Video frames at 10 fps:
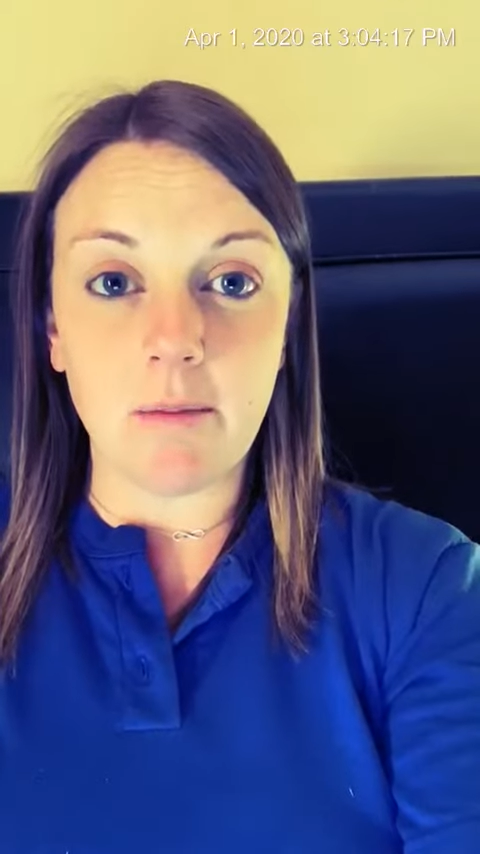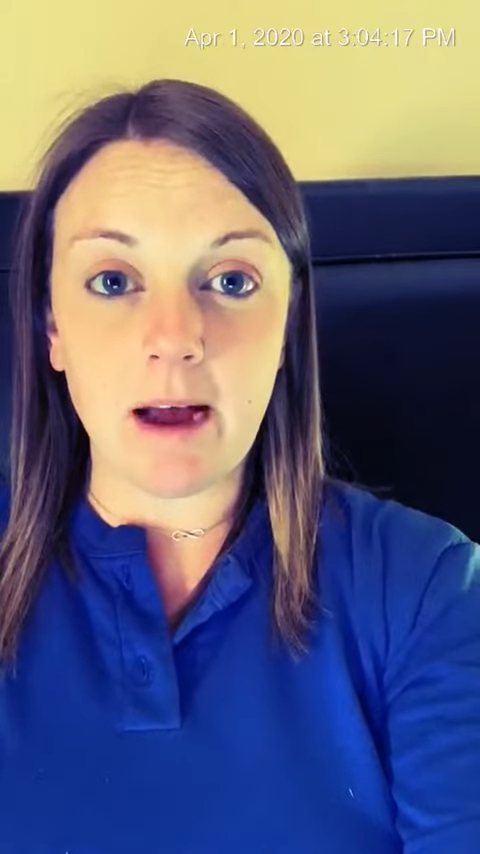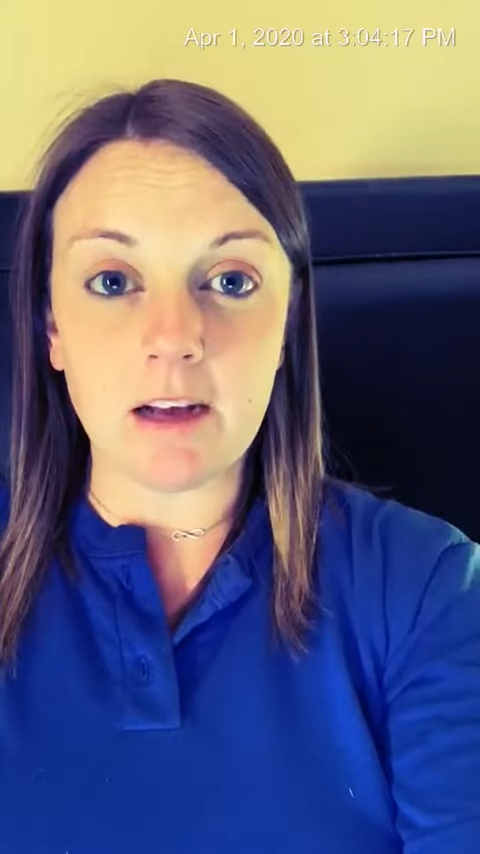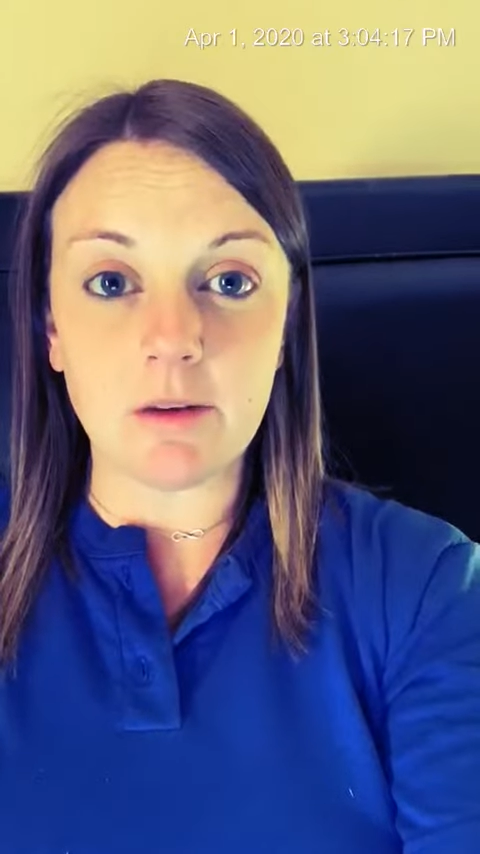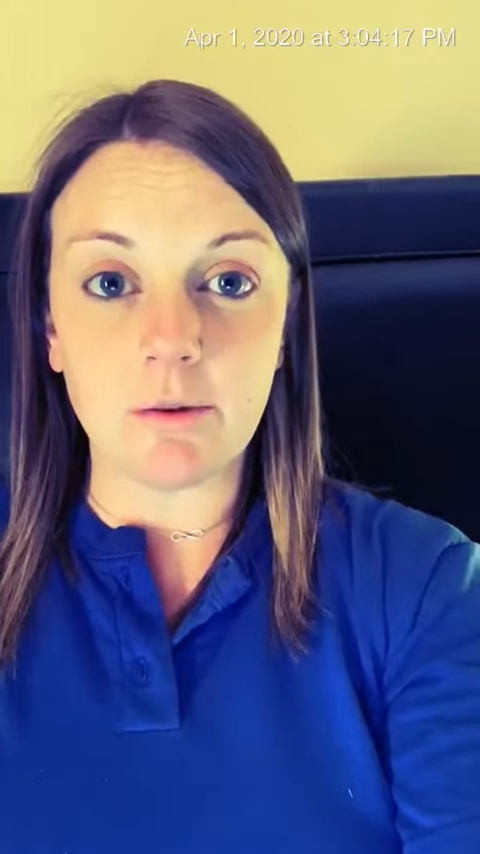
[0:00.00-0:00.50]

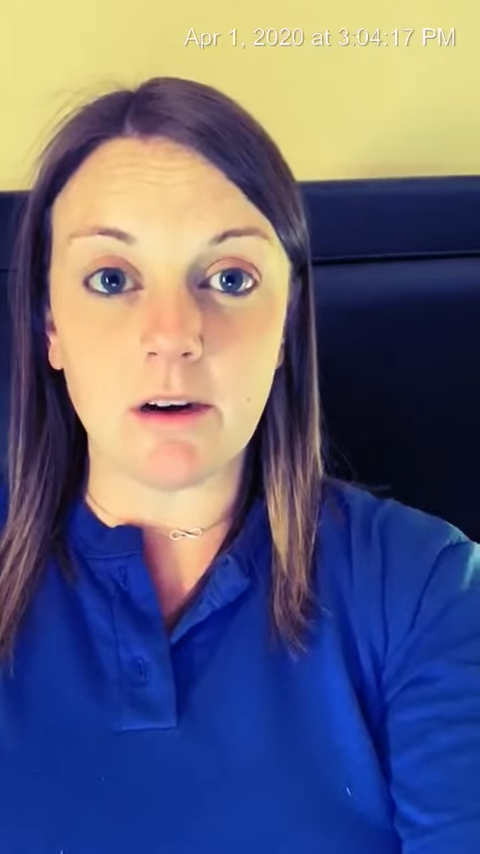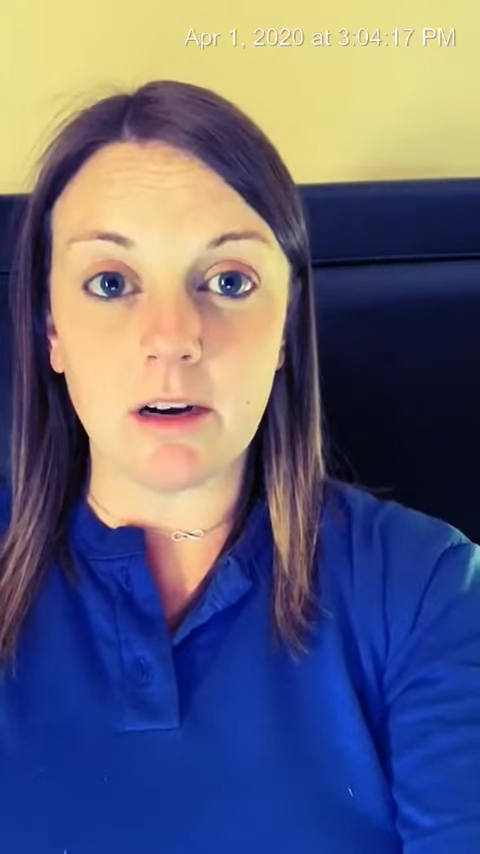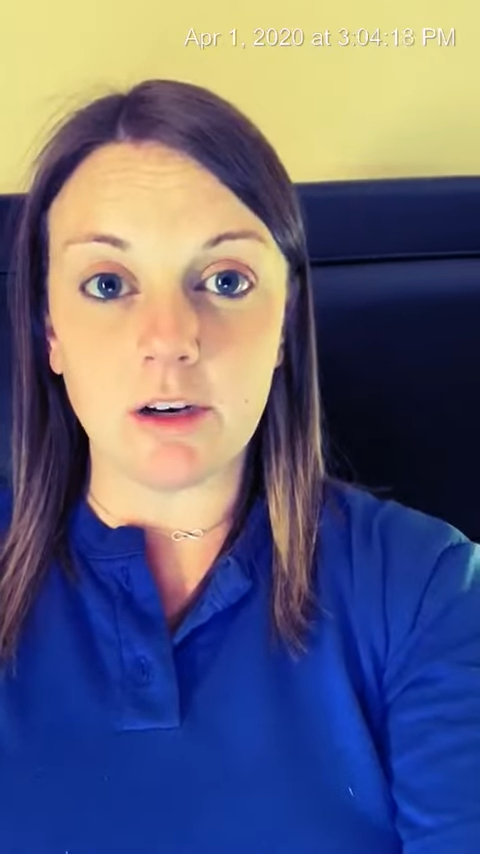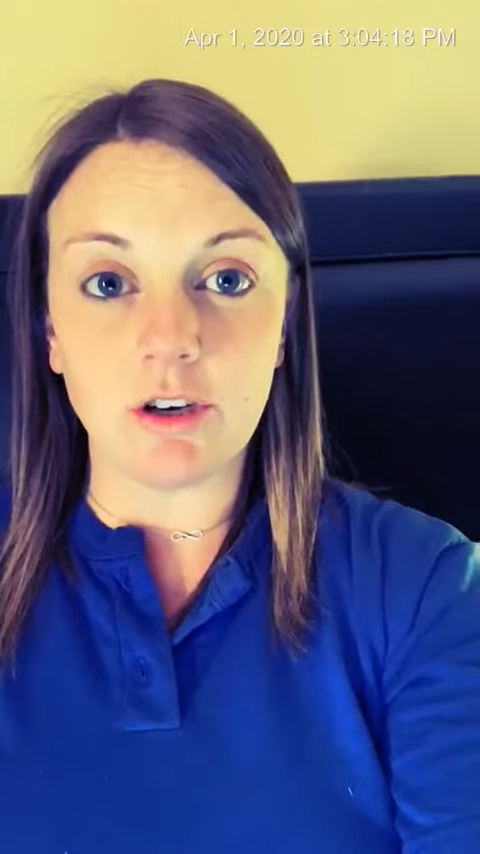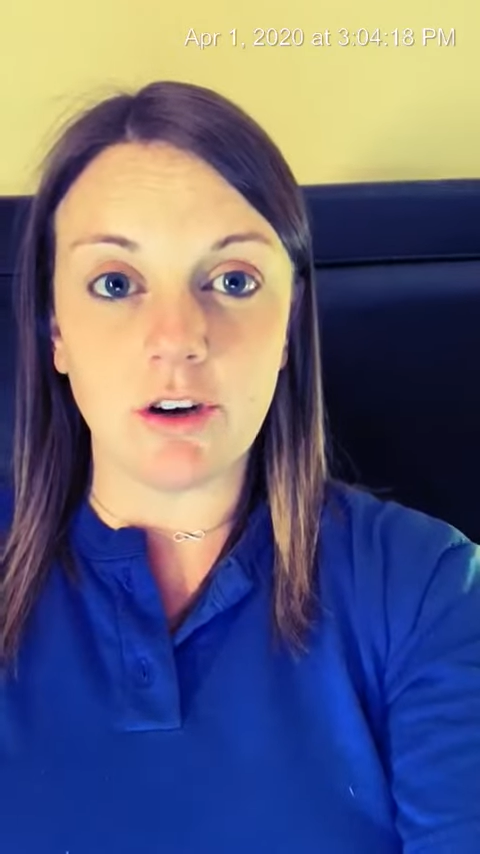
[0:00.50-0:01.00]
password
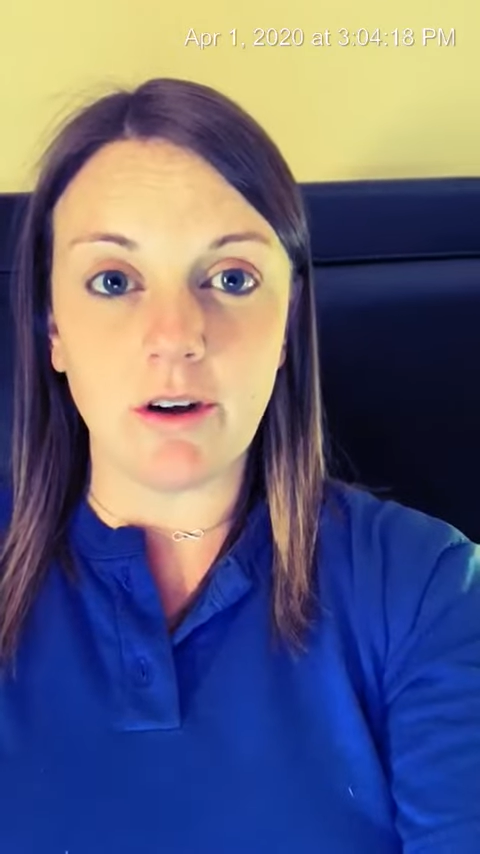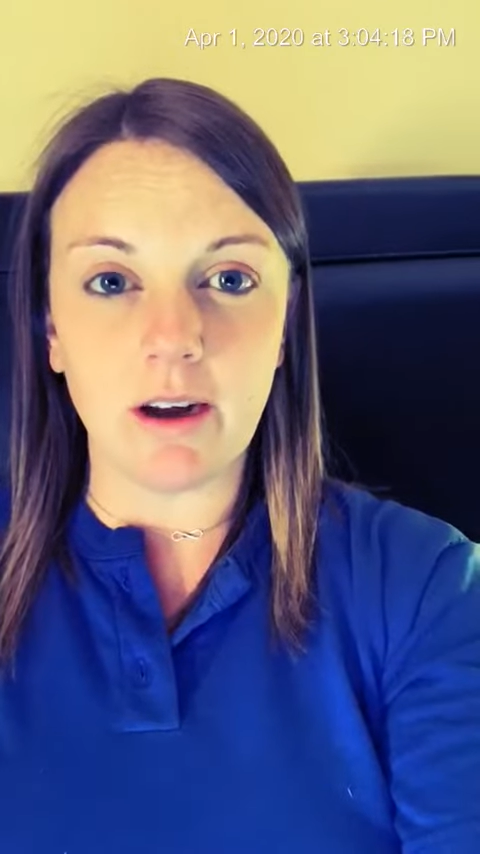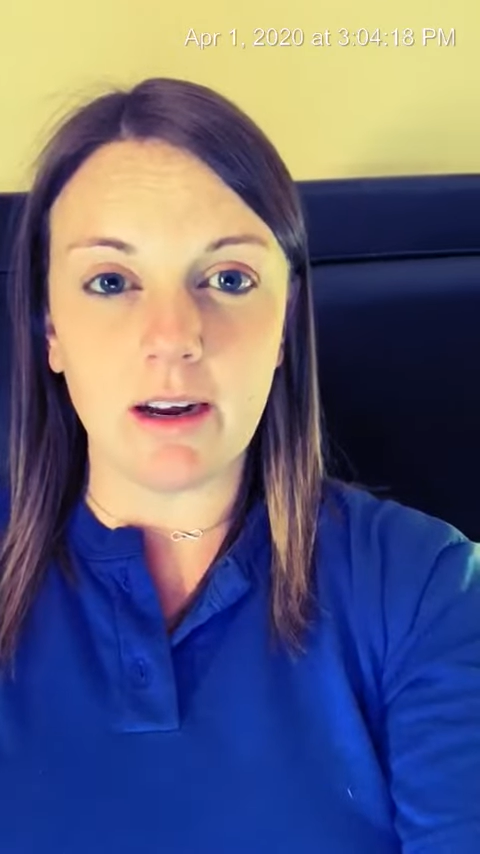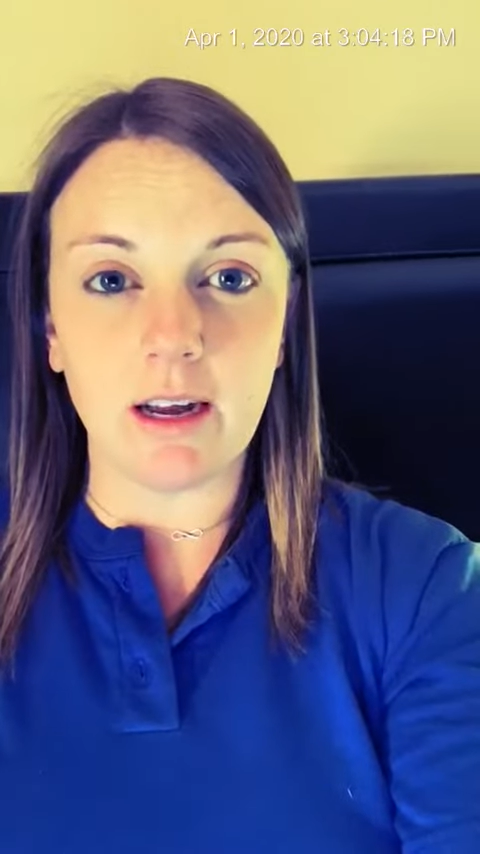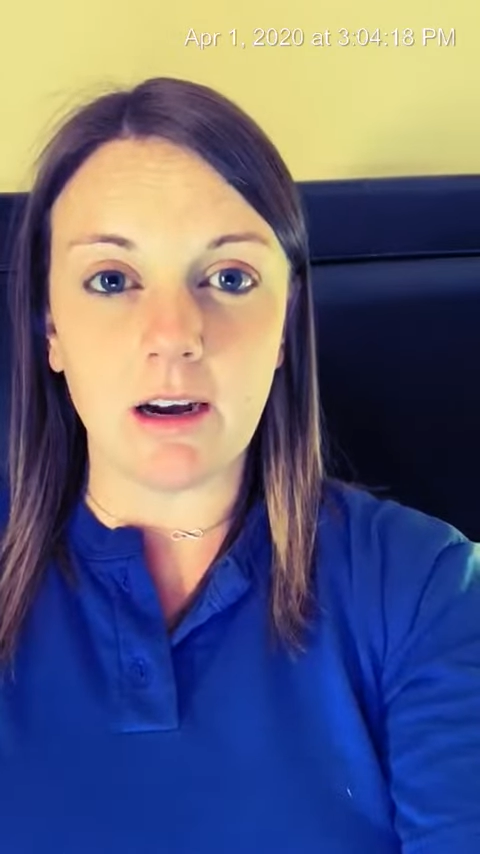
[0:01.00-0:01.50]
and show you how
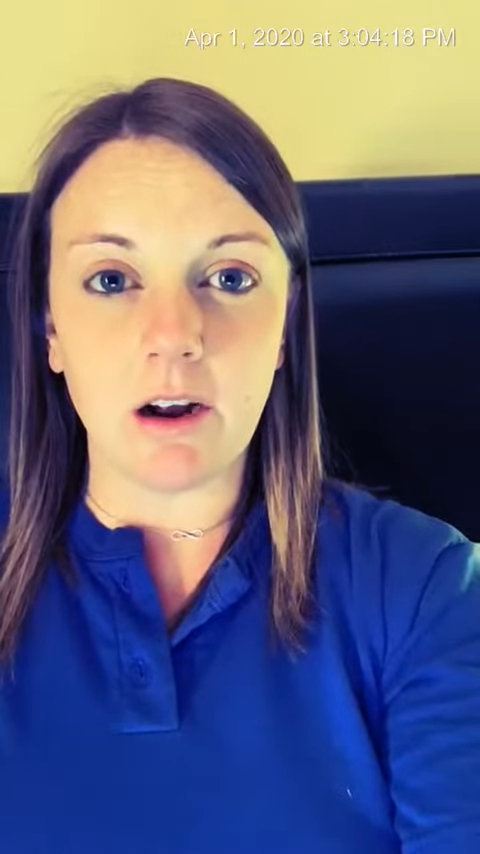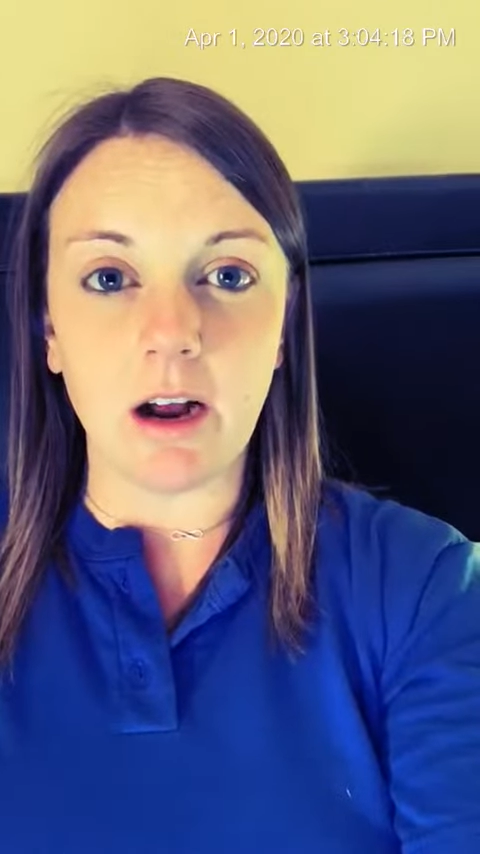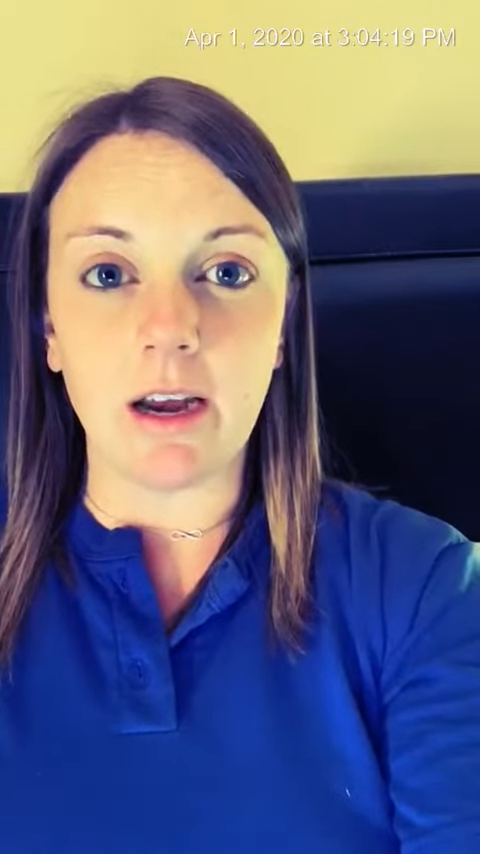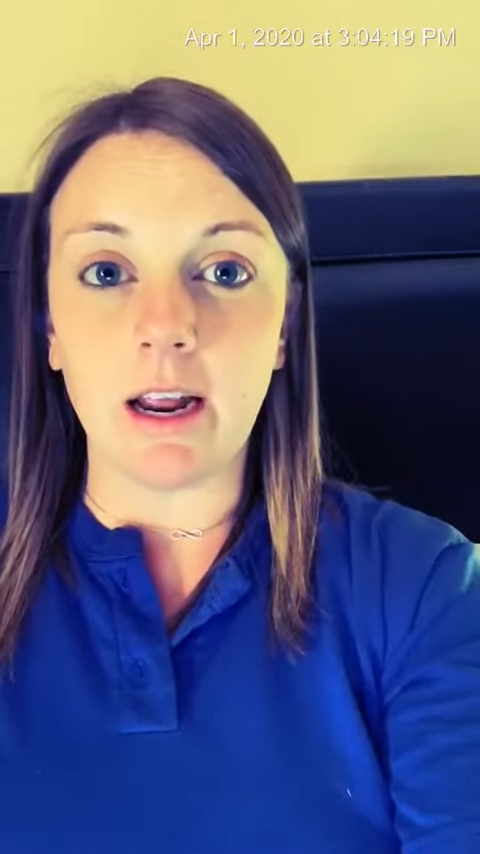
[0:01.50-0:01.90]
to get on.